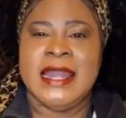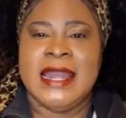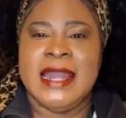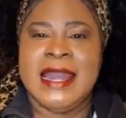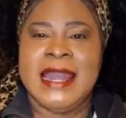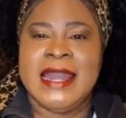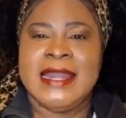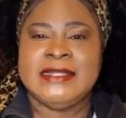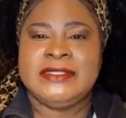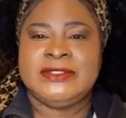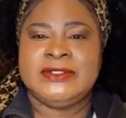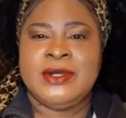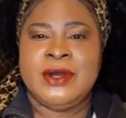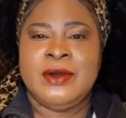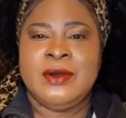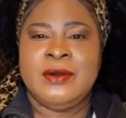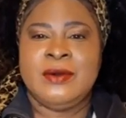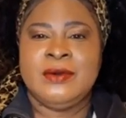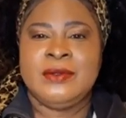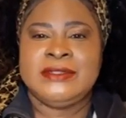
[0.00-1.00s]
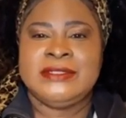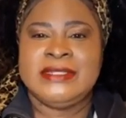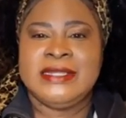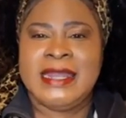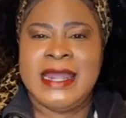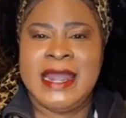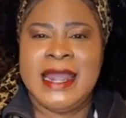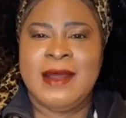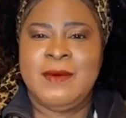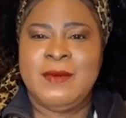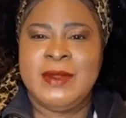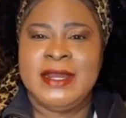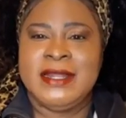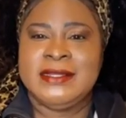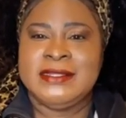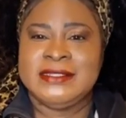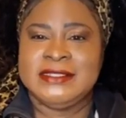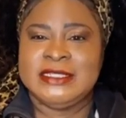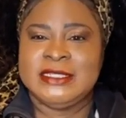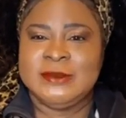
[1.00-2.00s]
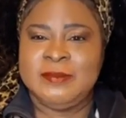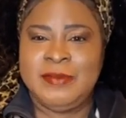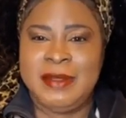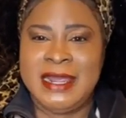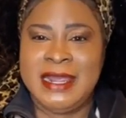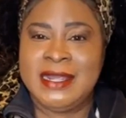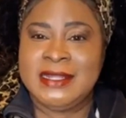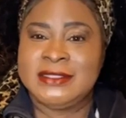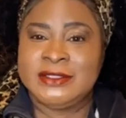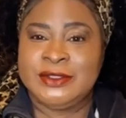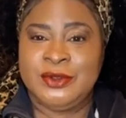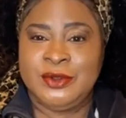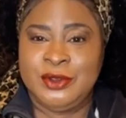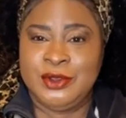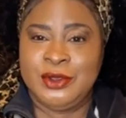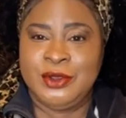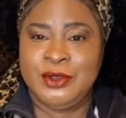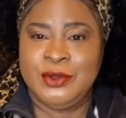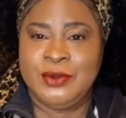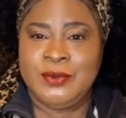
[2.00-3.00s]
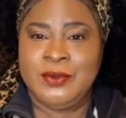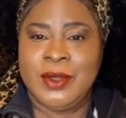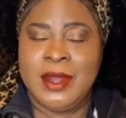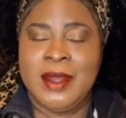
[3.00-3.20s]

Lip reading: And so today I wanted to speak to you